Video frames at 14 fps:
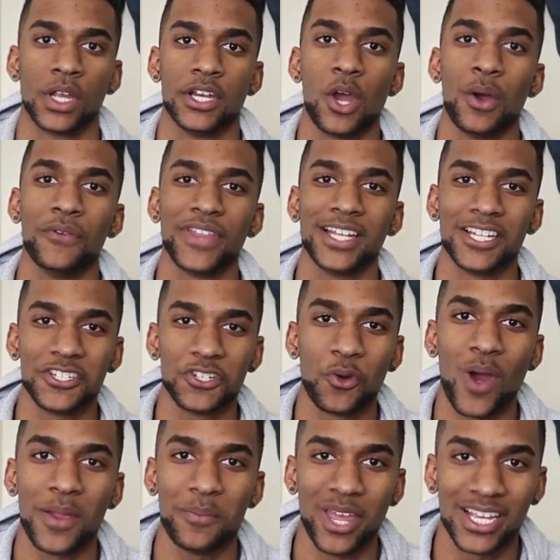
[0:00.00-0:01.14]
Now, if that doesn't
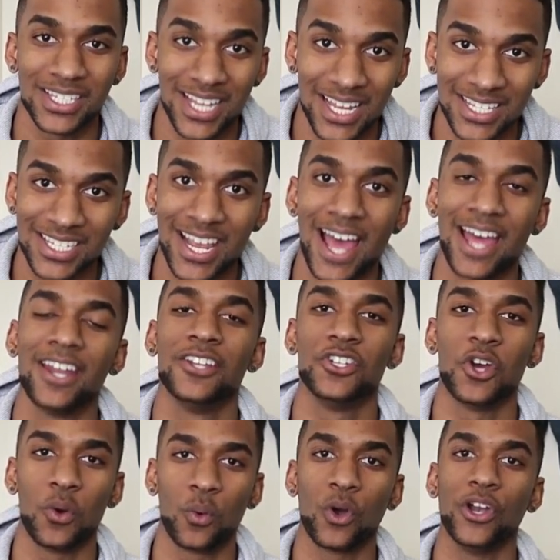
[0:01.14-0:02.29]
quite make sense yet,
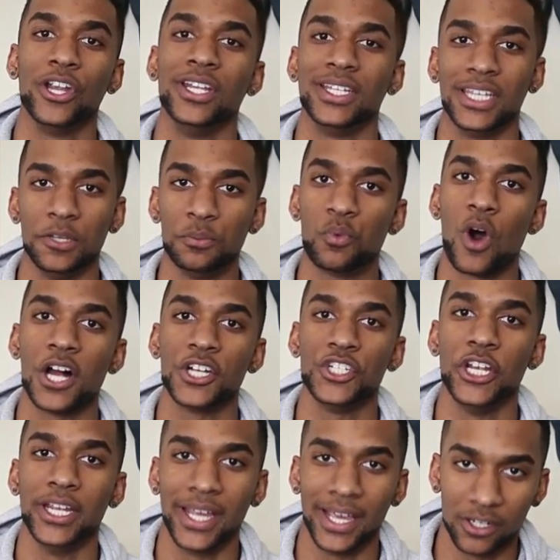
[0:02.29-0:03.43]
don't worry, keep
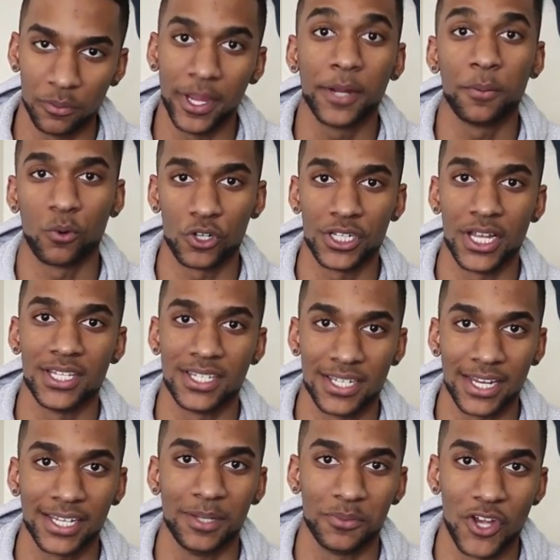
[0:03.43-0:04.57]
watching. It'll make more sense as
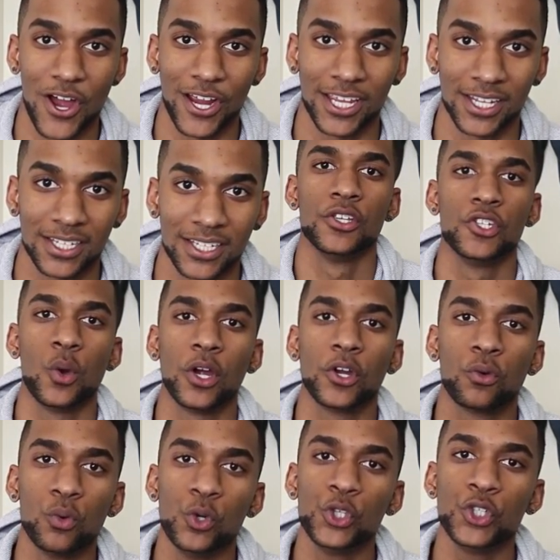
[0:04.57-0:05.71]
I keep talking. So a
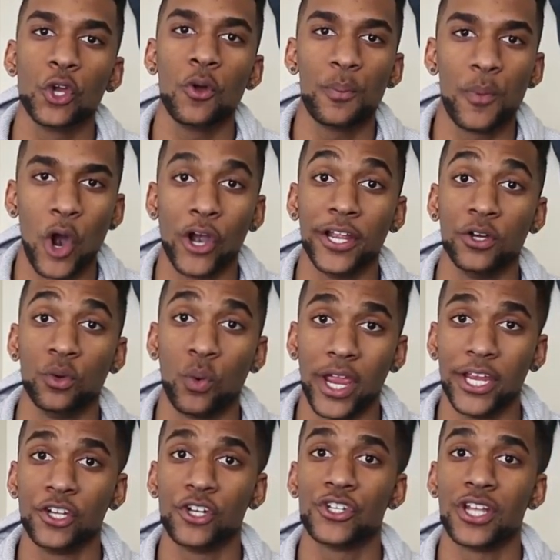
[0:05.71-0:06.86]
crucial part in
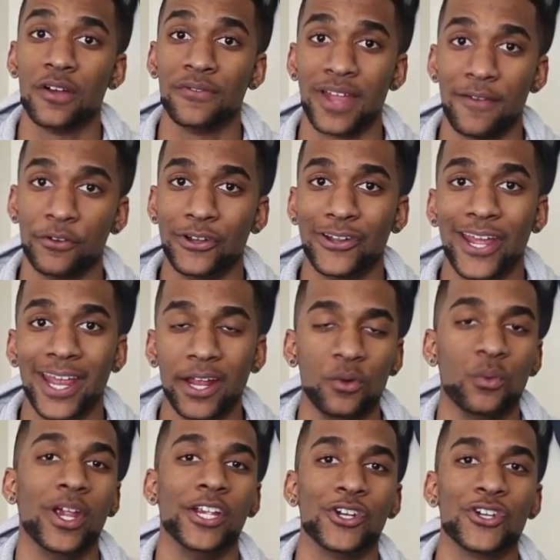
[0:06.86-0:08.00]
weighing yourself every day and
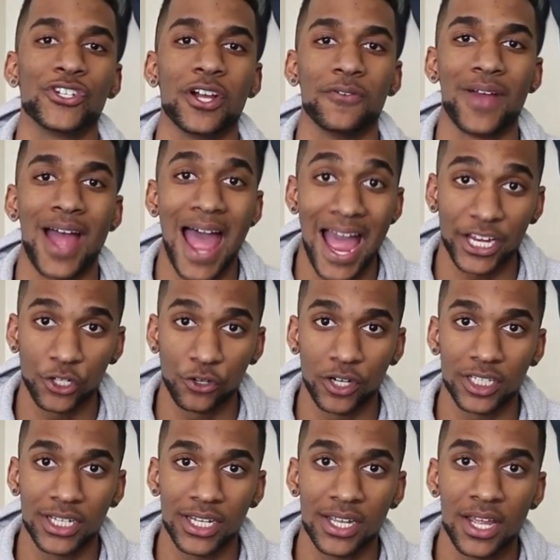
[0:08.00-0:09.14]
weighing yourself
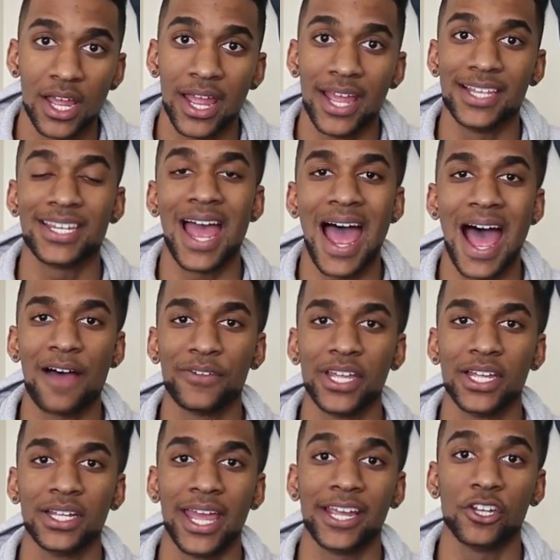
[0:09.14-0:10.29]
accurately is
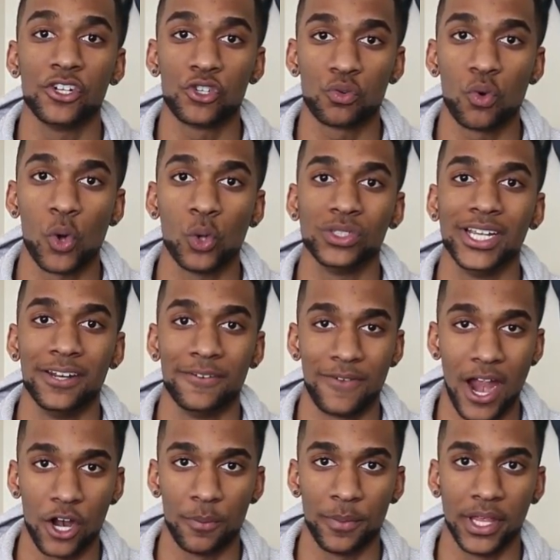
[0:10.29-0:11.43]
having a controlled
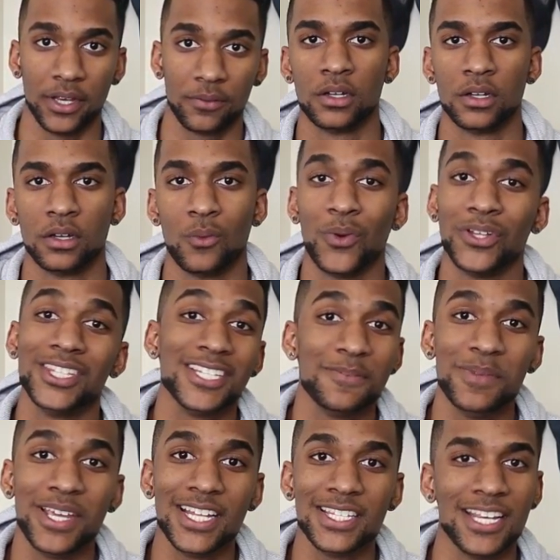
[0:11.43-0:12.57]
environment. What this
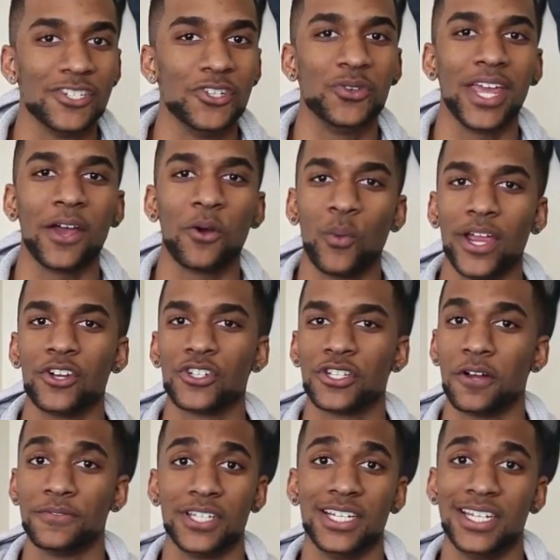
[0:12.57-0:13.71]
means is you can't weigh
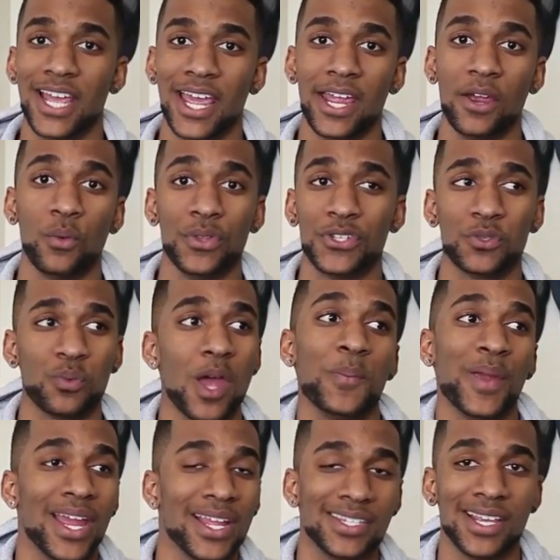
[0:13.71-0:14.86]
yourself today with
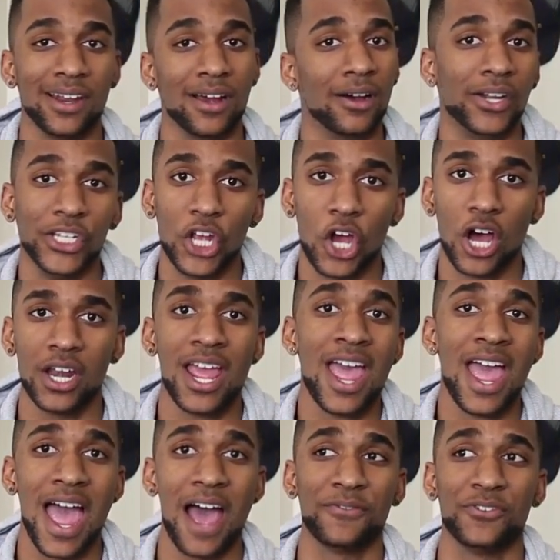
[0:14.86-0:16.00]
sweatpants and a hoodie on
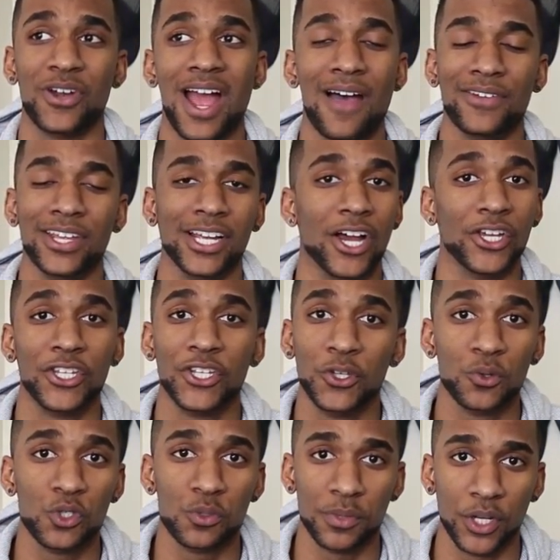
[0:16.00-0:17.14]
after having a
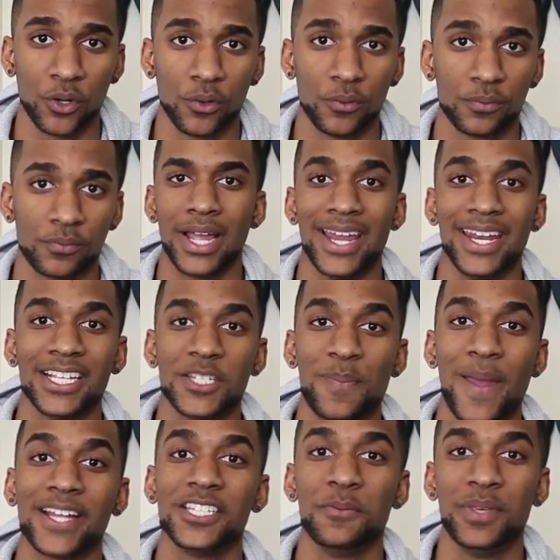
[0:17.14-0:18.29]
huge meal and
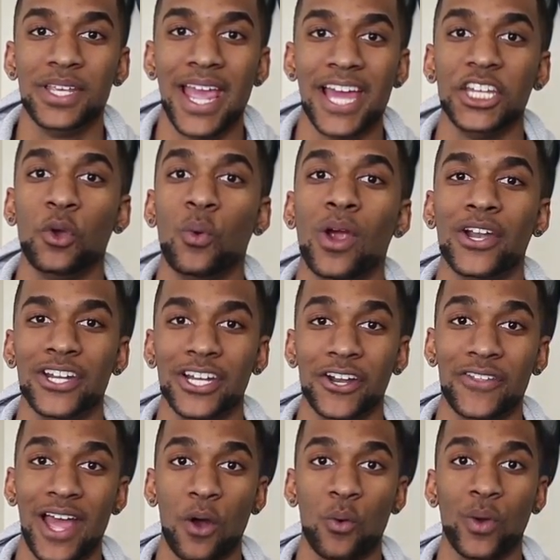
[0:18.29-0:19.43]
expect to be anywhere near
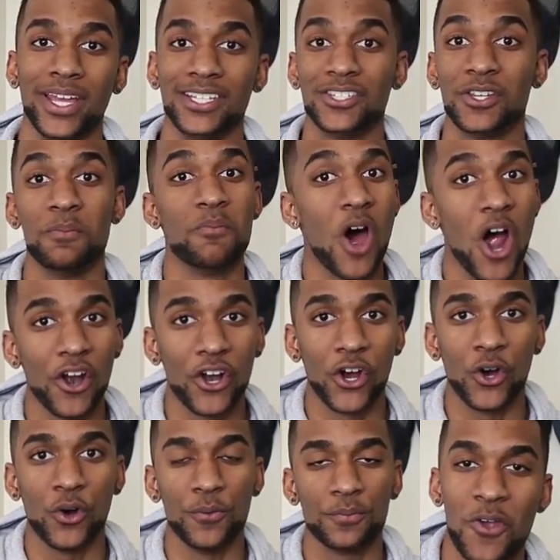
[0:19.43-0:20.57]
that weight
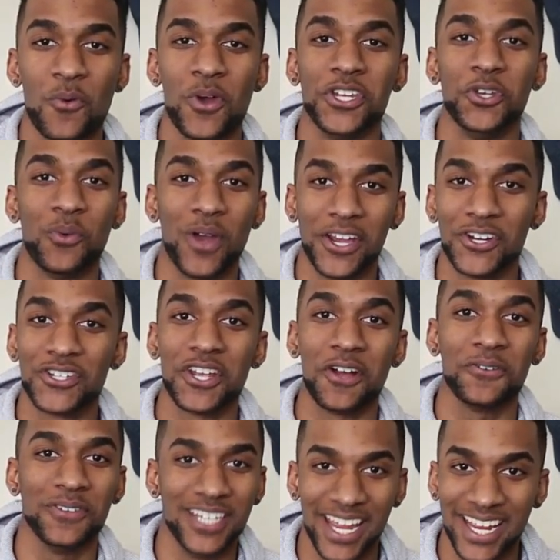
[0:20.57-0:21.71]
tomorrow when you weigh
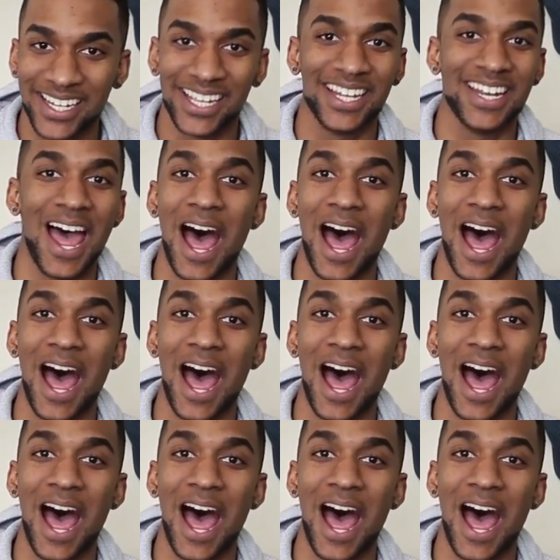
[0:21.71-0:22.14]
yourself naked